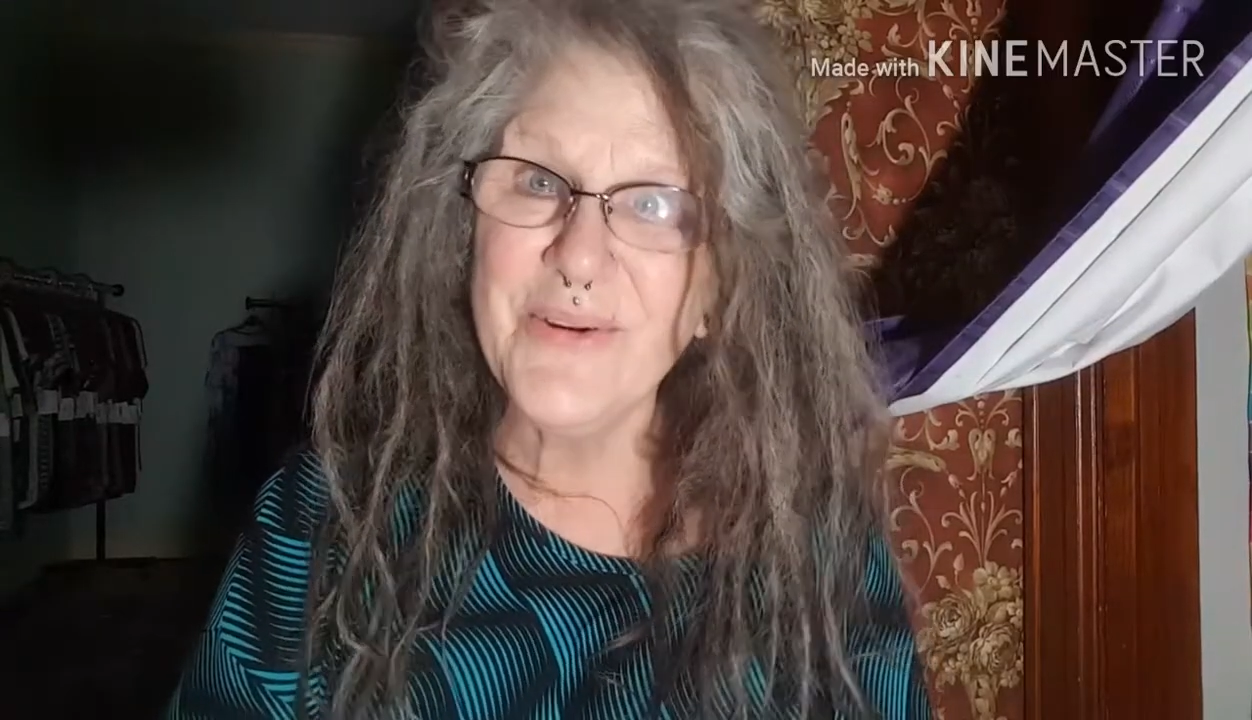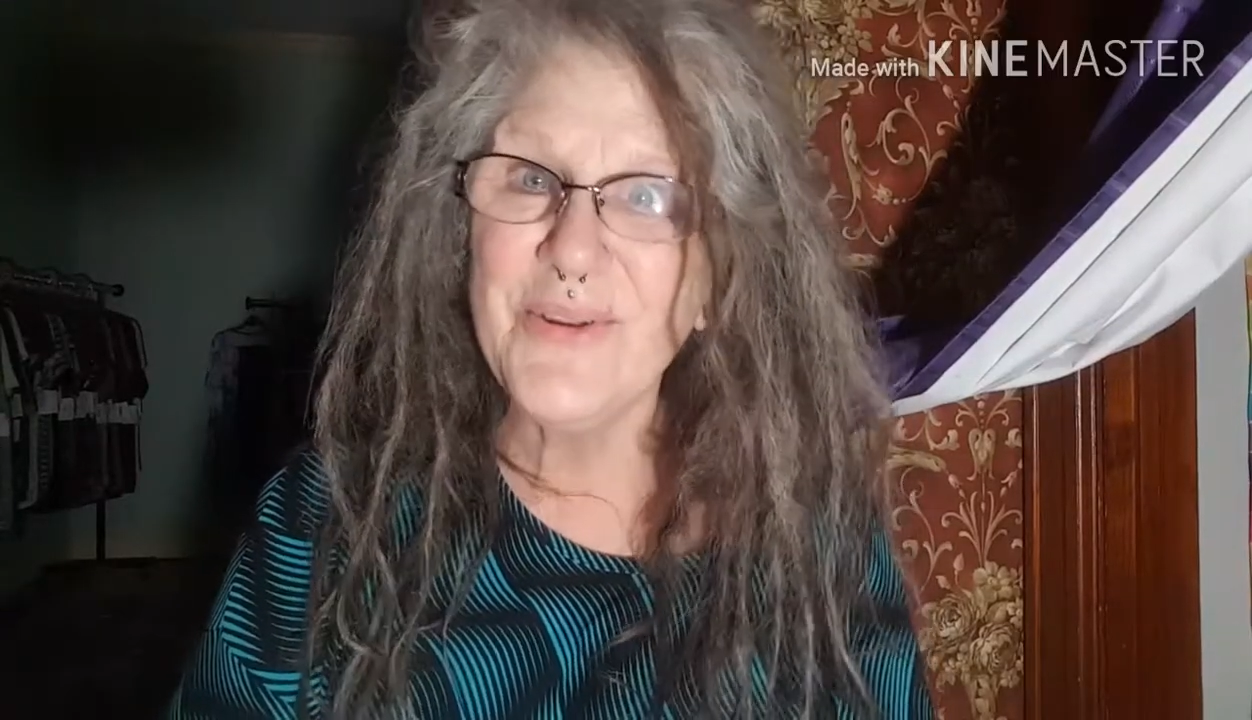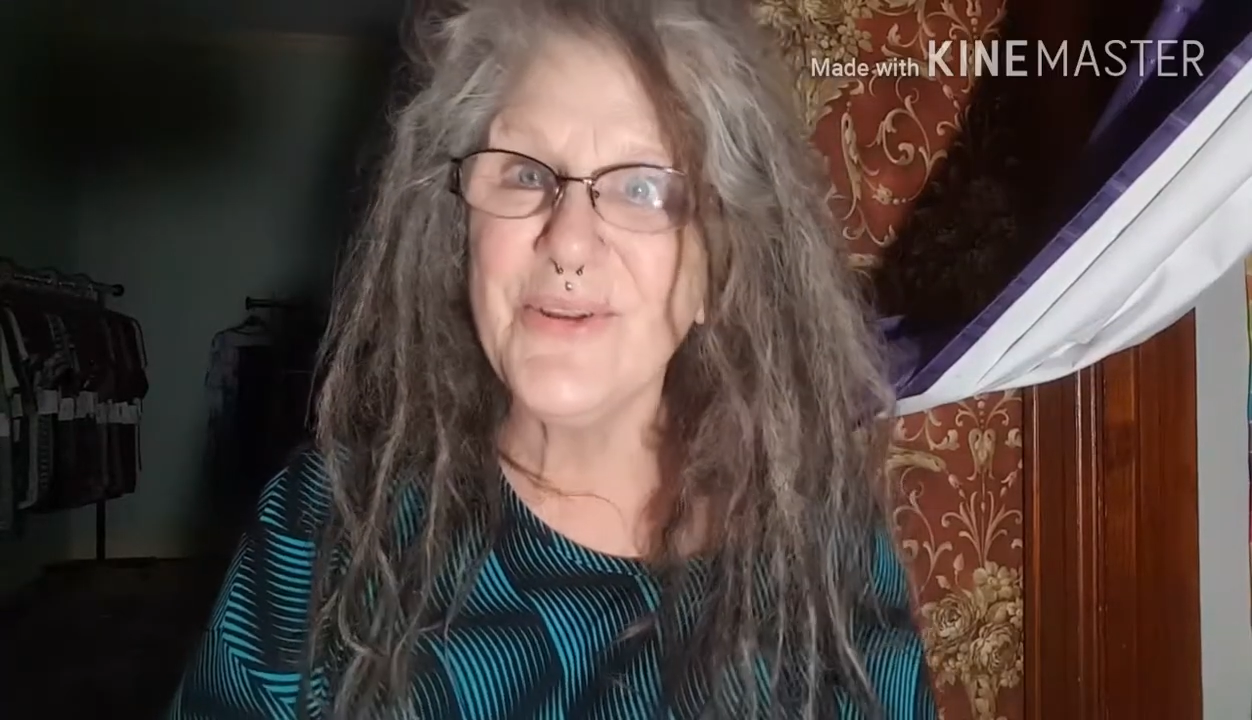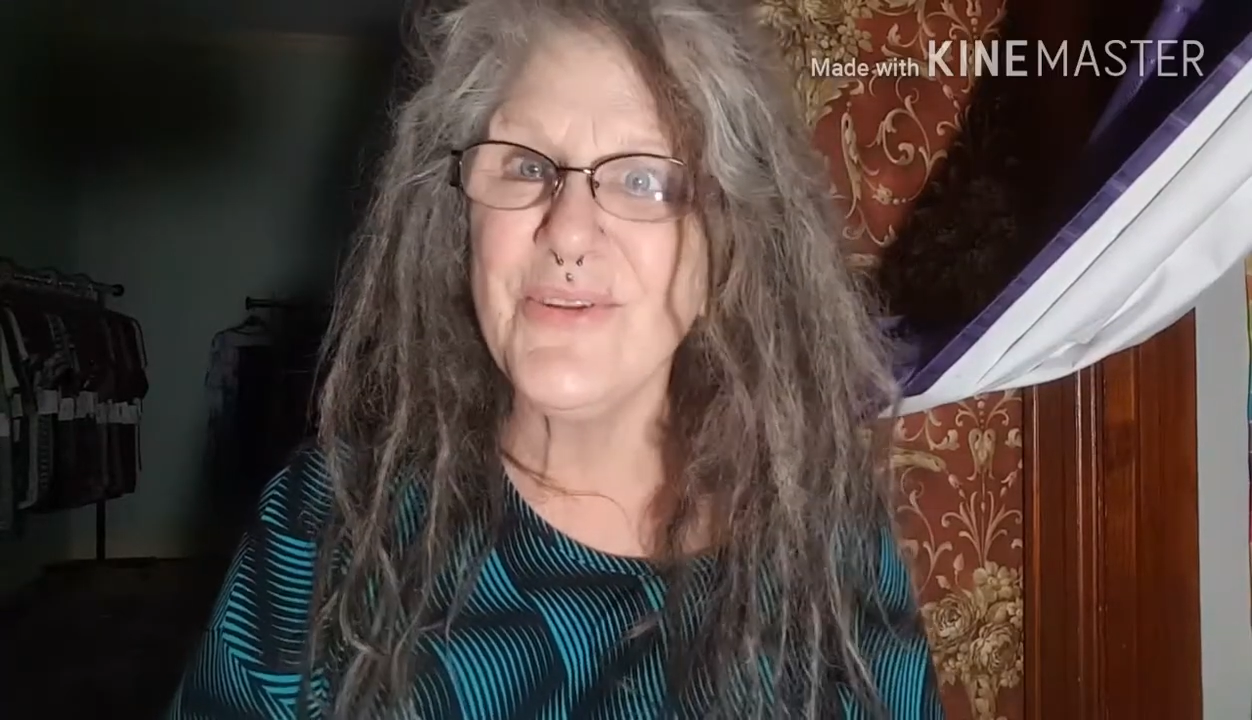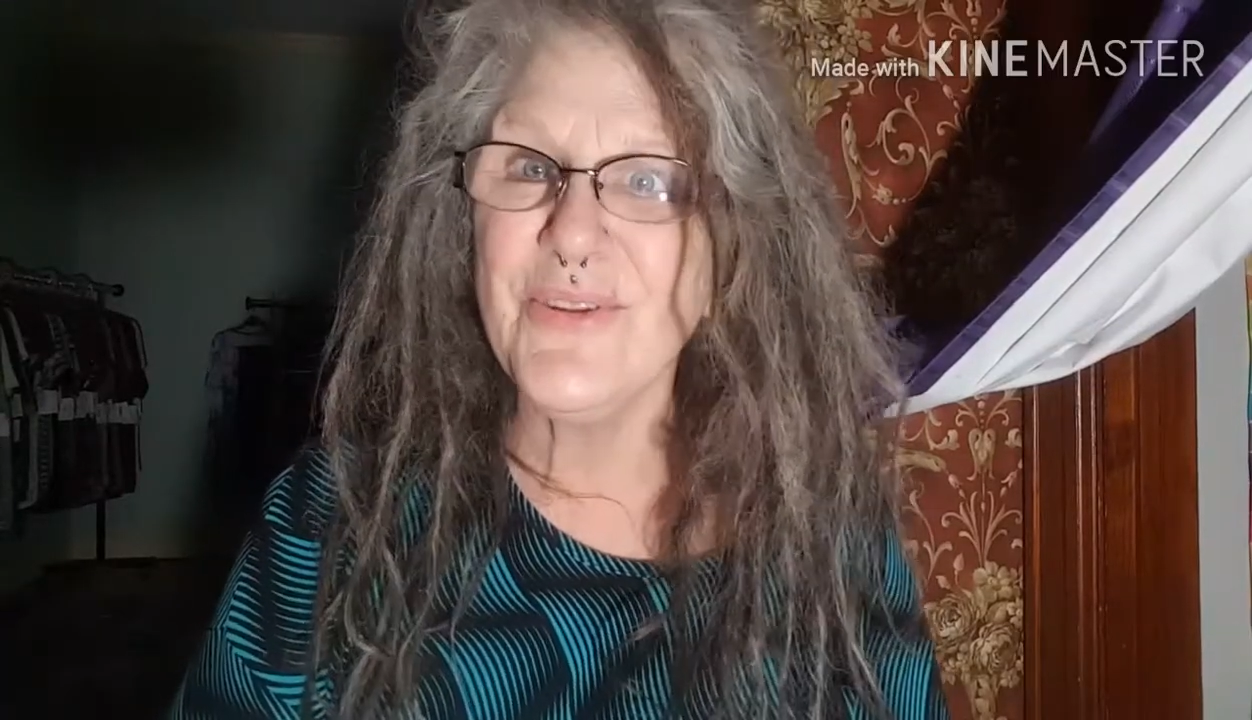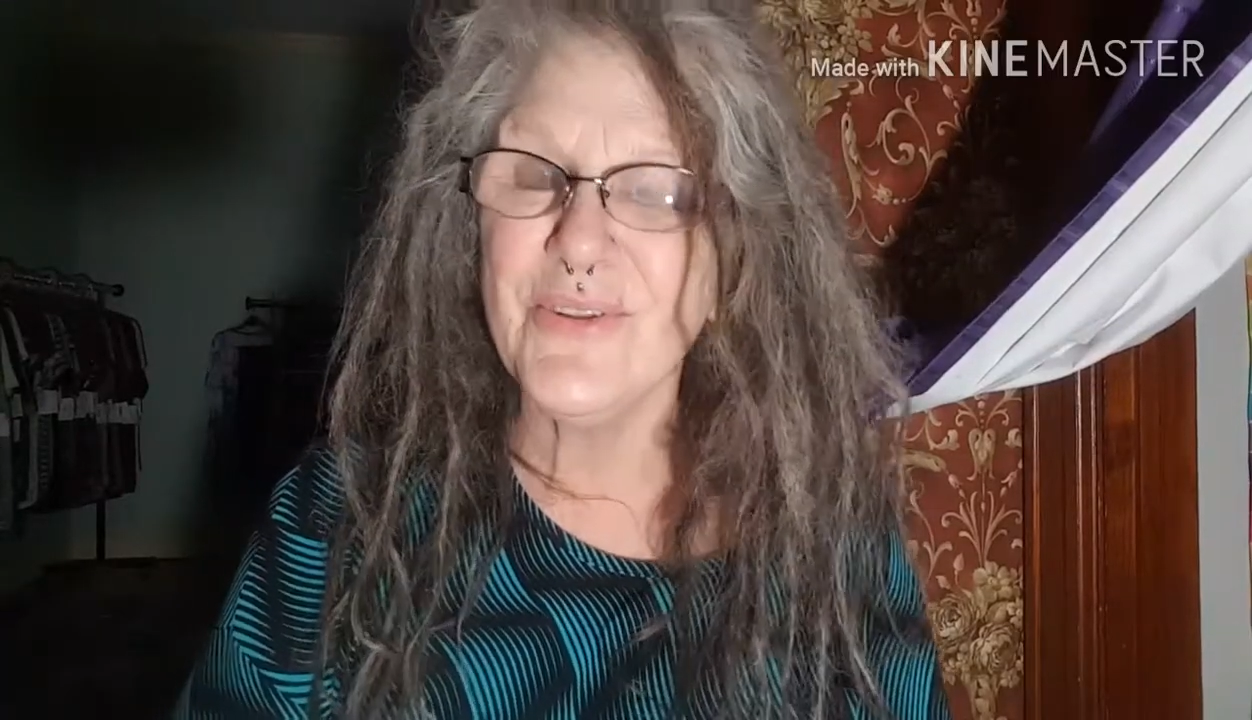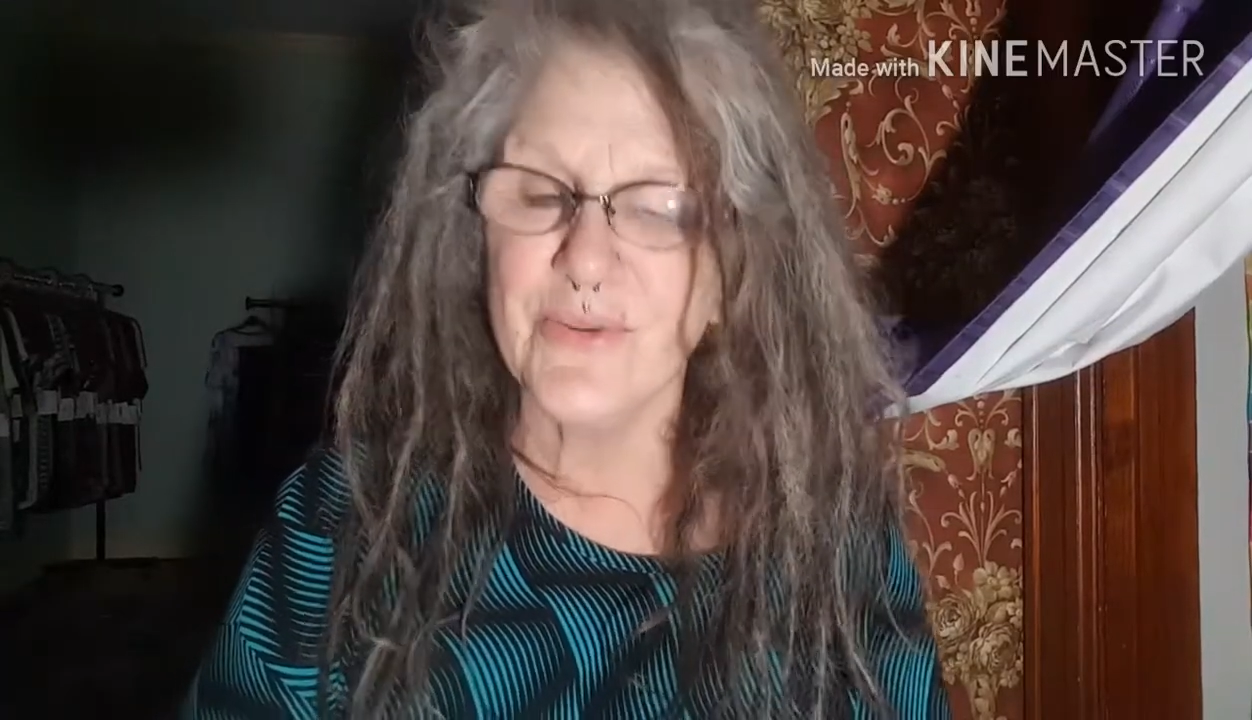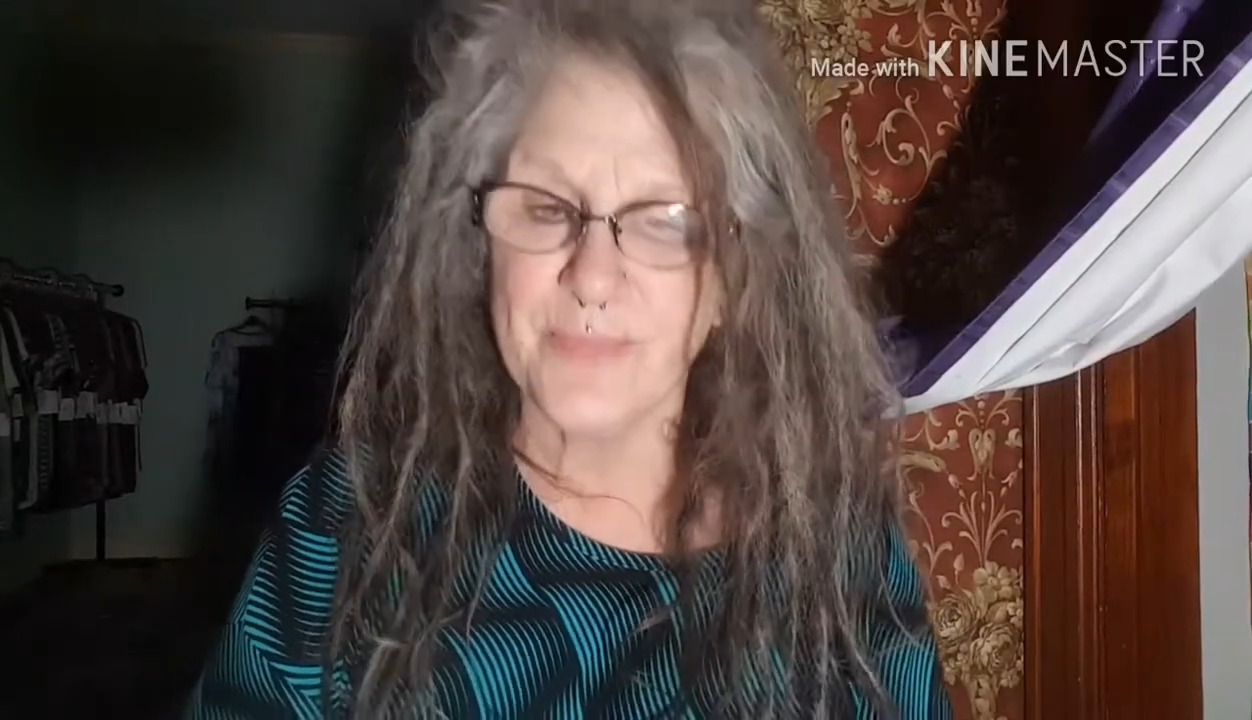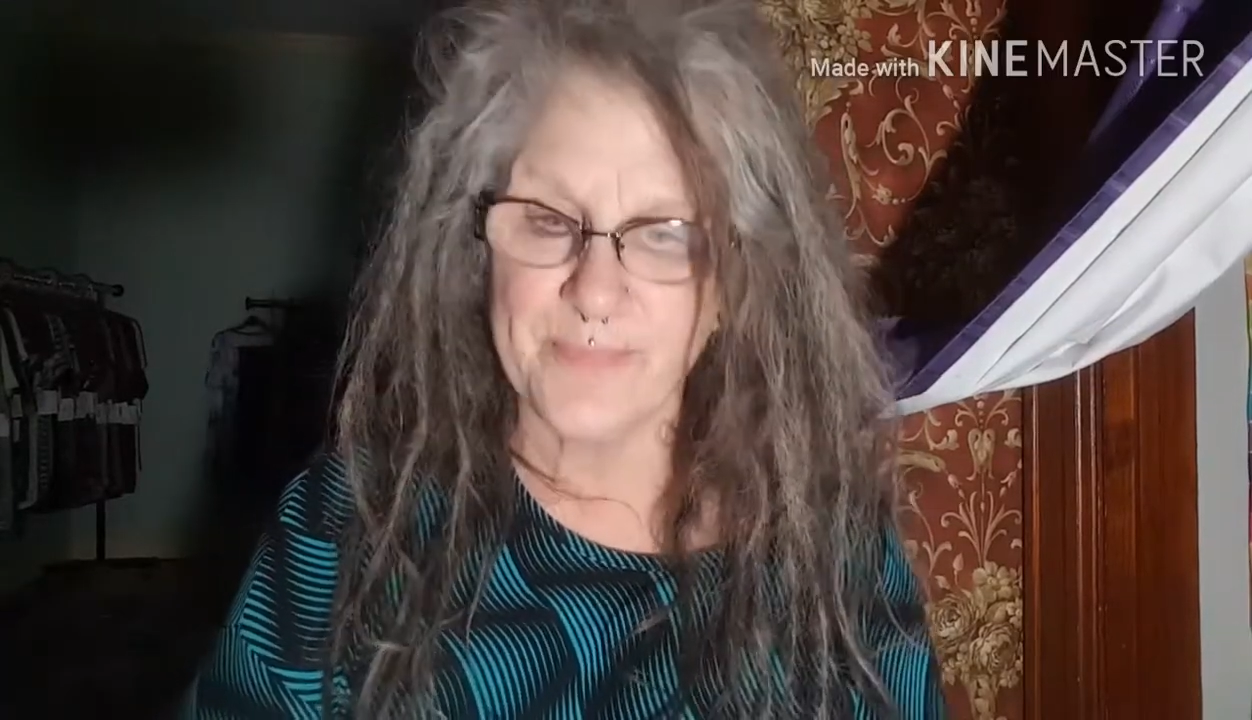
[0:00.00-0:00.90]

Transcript: YouTube.